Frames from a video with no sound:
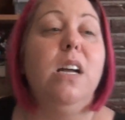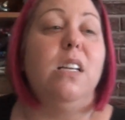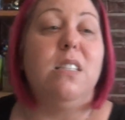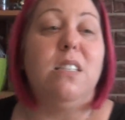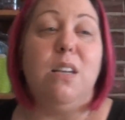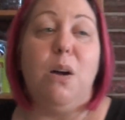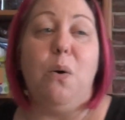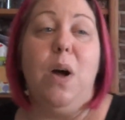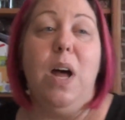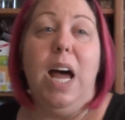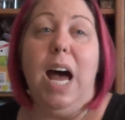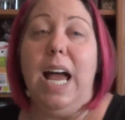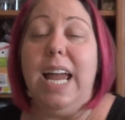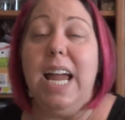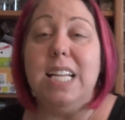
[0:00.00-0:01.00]
So
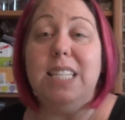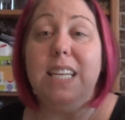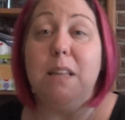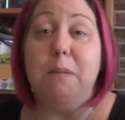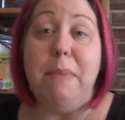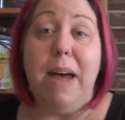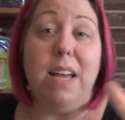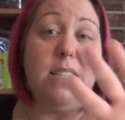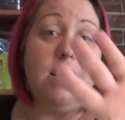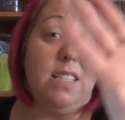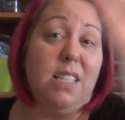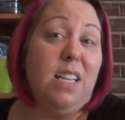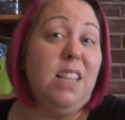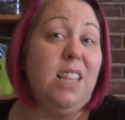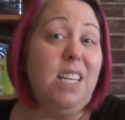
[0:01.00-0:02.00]
I can't see the mess
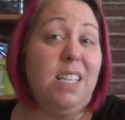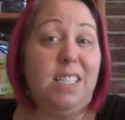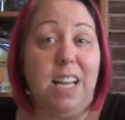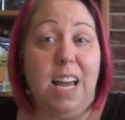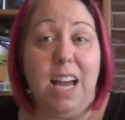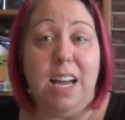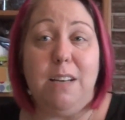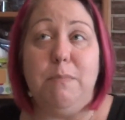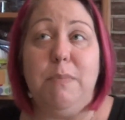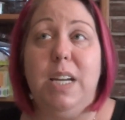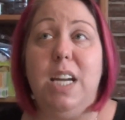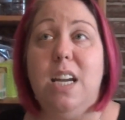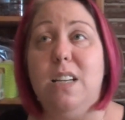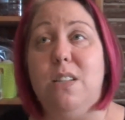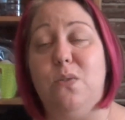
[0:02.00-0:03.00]
that's on this side
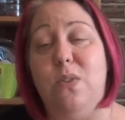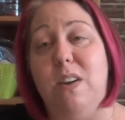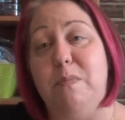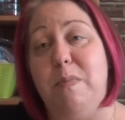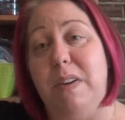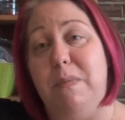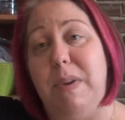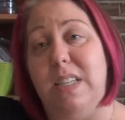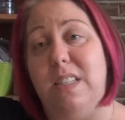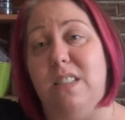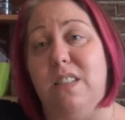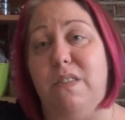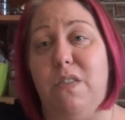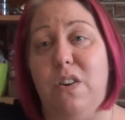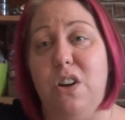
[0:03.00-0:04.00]
because we have big
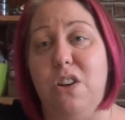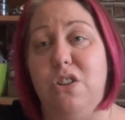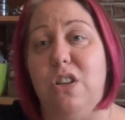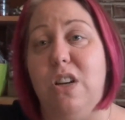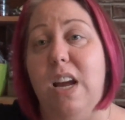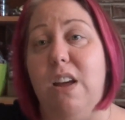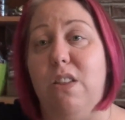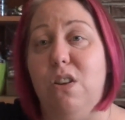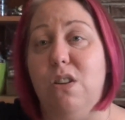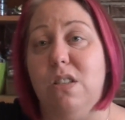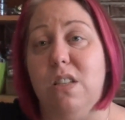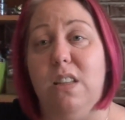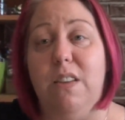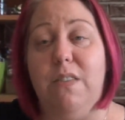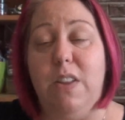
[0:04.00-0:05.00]
pieces of furniture now that
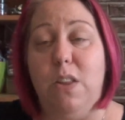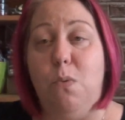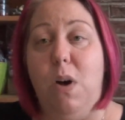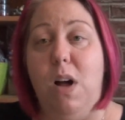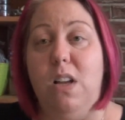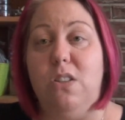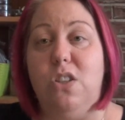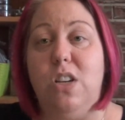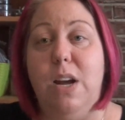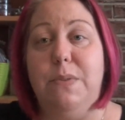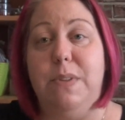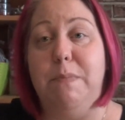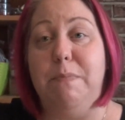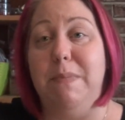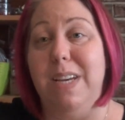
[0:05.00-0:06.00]
used to live on the walls are now
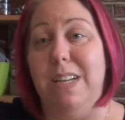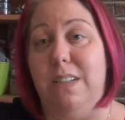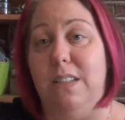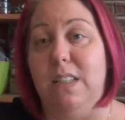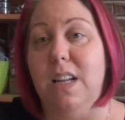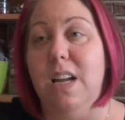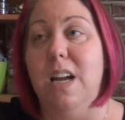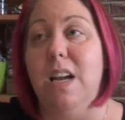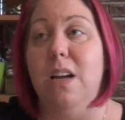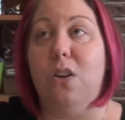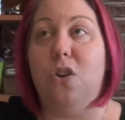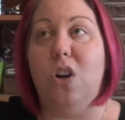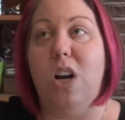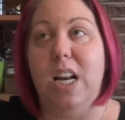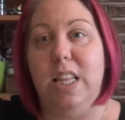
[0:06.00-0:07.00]
in the middle,
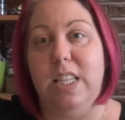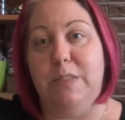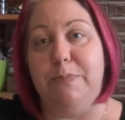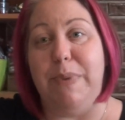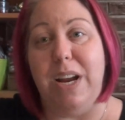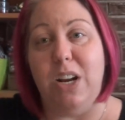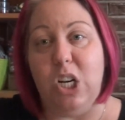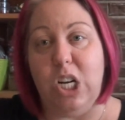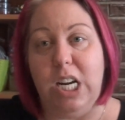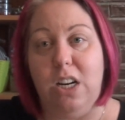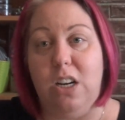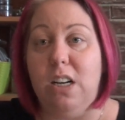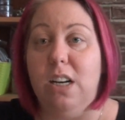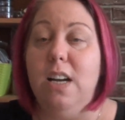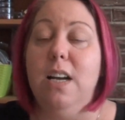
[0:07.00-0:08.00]
creating this
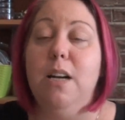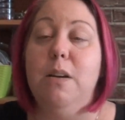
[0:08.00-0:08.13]
barrier